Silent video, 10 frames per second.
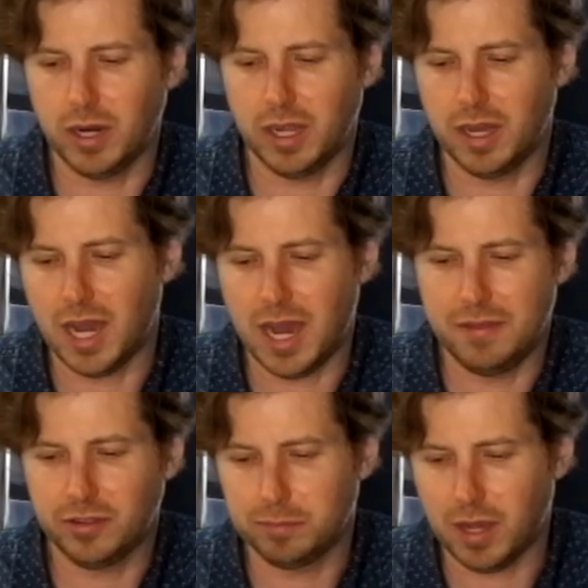
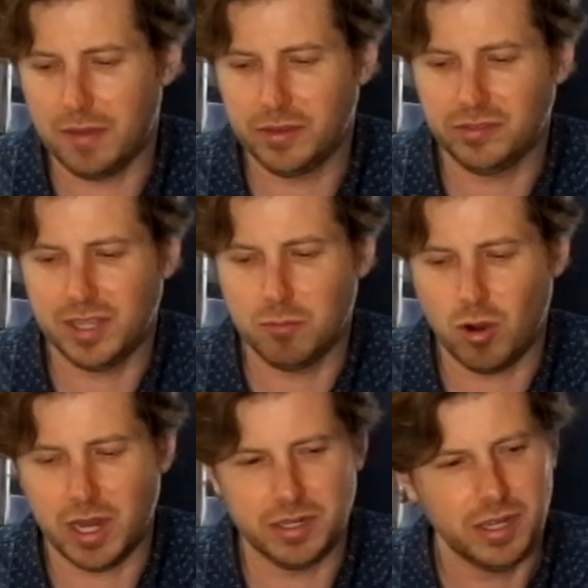on this
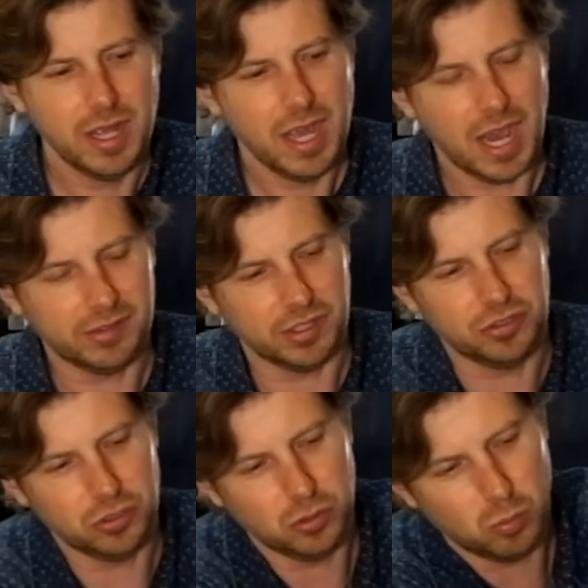steam wand as
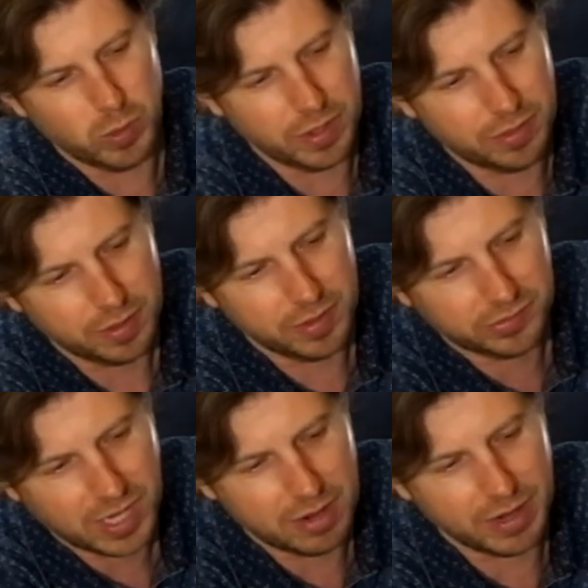I do with
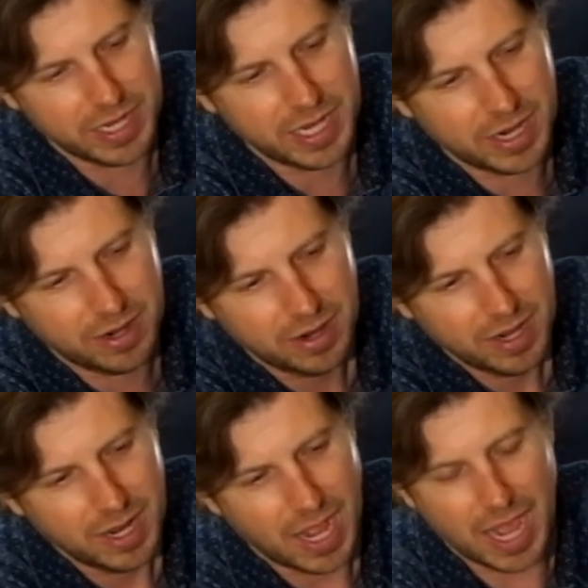this guy right
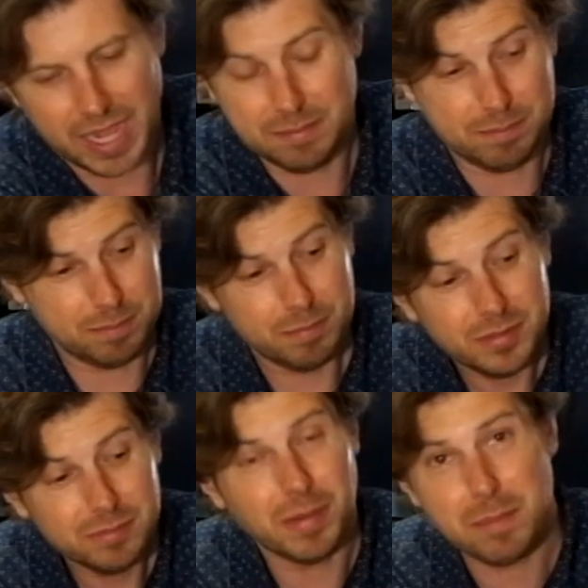here, I
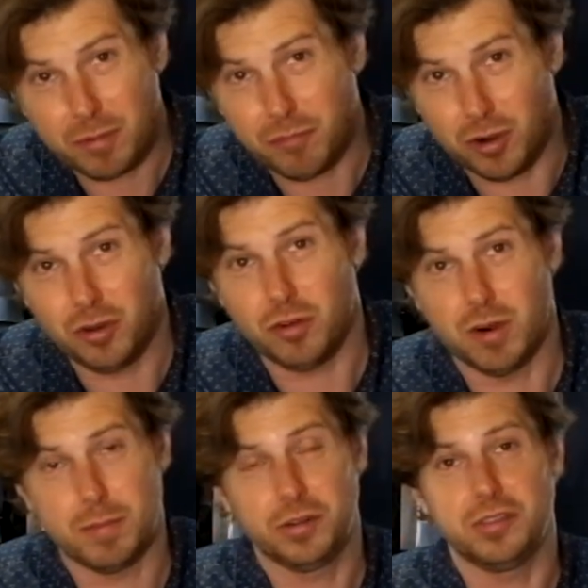might prefer
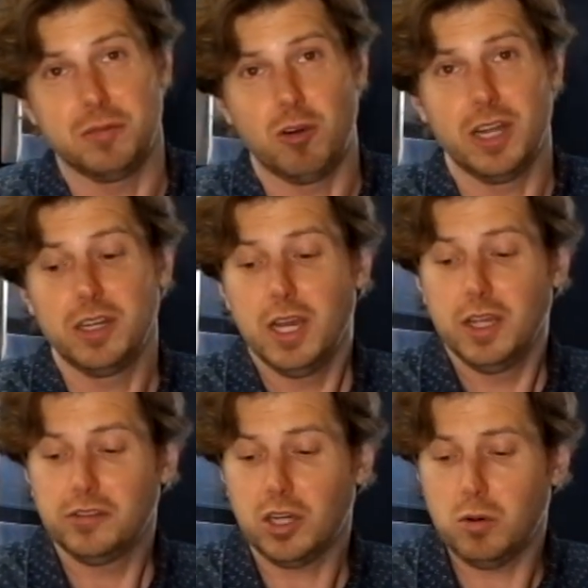the rubber steam wand.
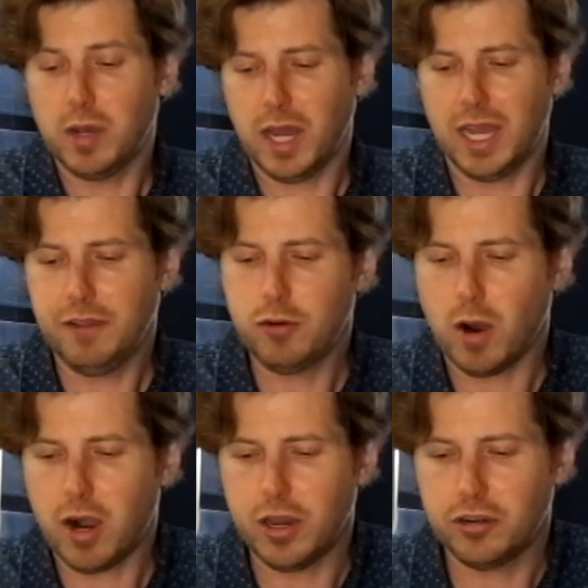So if
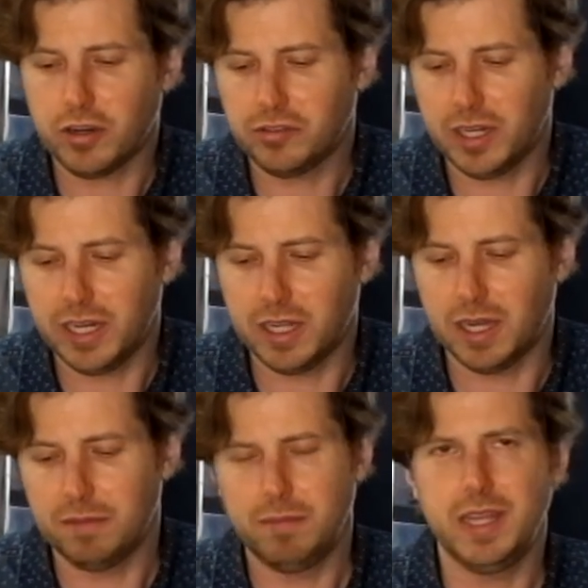you are interested in
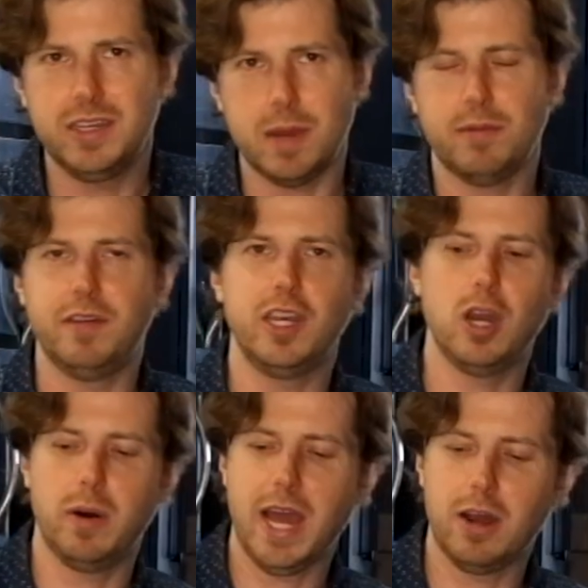an in-depth
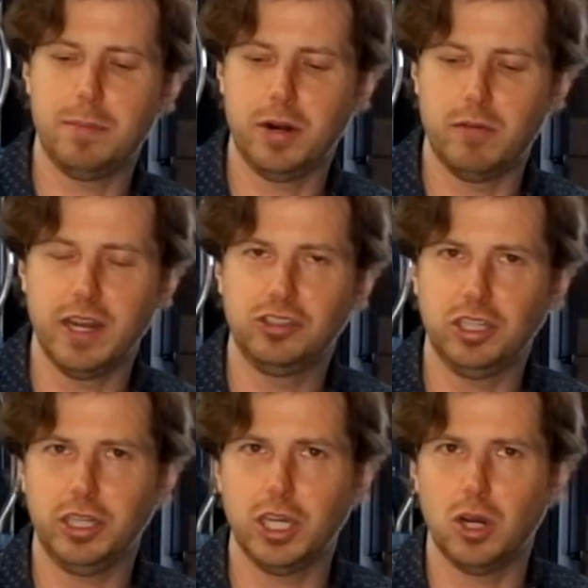video on how to put a
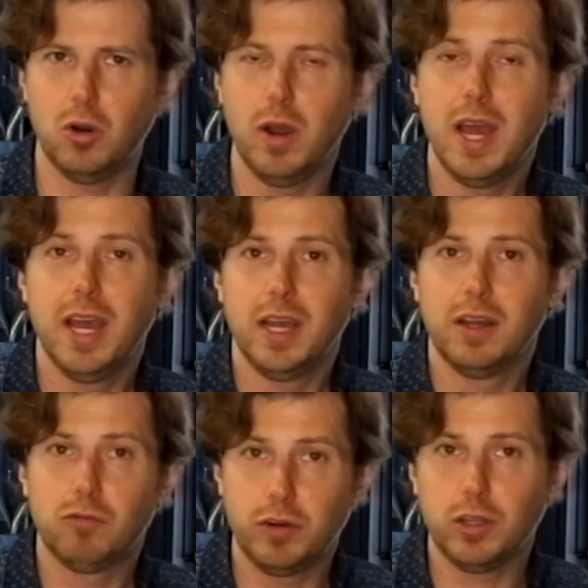Rancilio
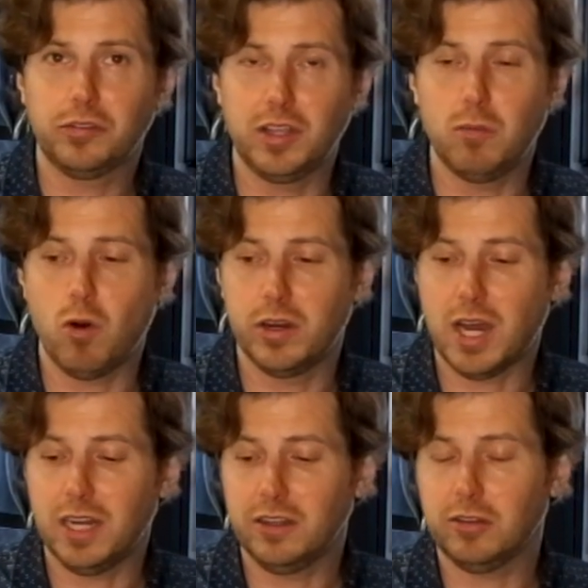real steam
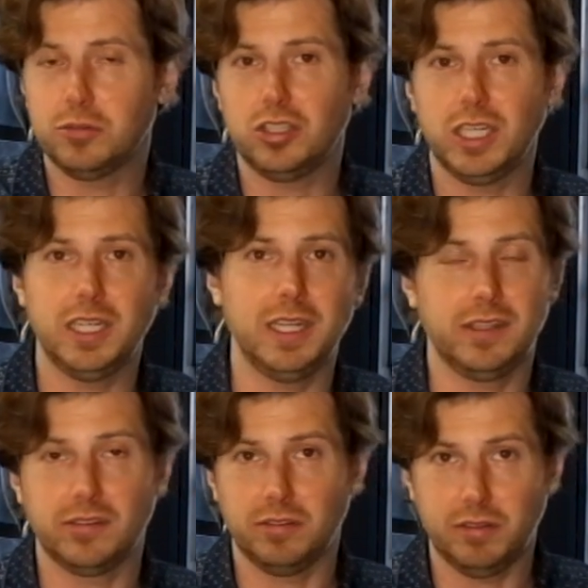wand onto this machine,
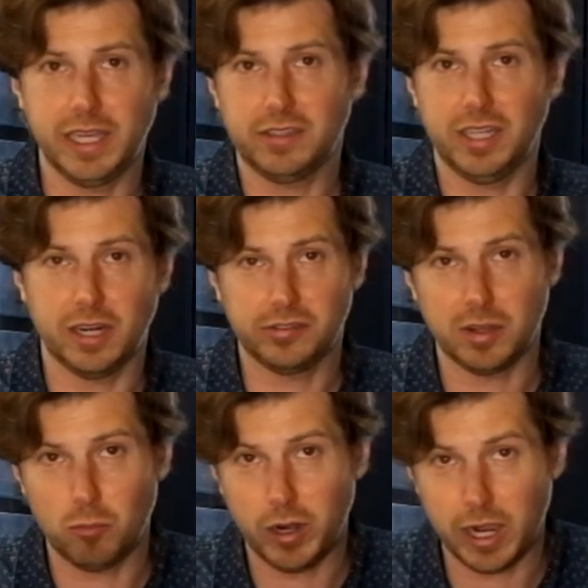it's linked here
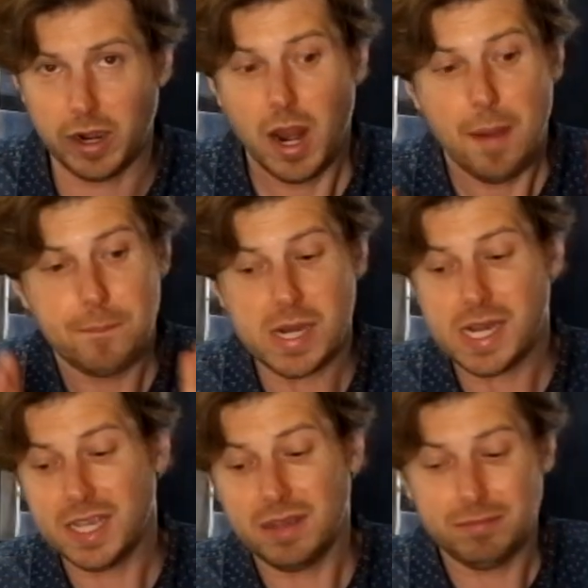somewhere.
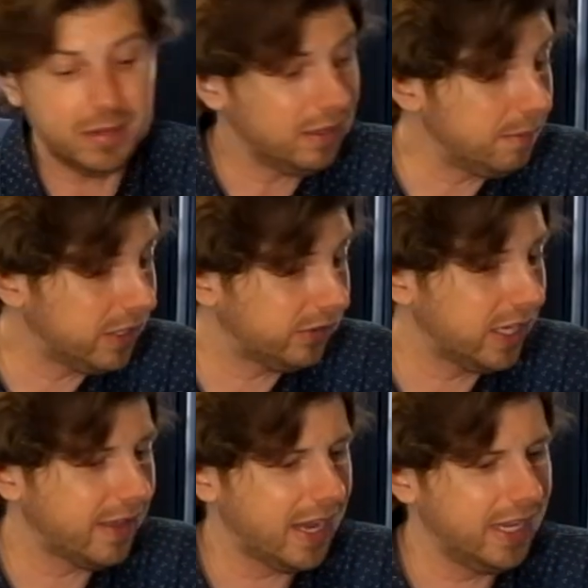But let me just
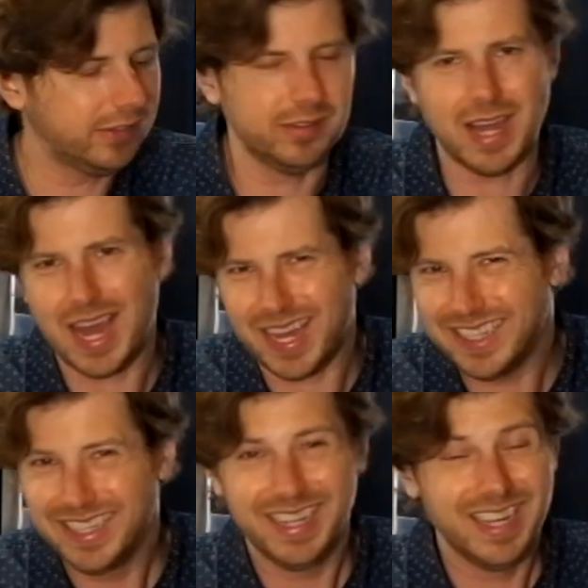say that it's not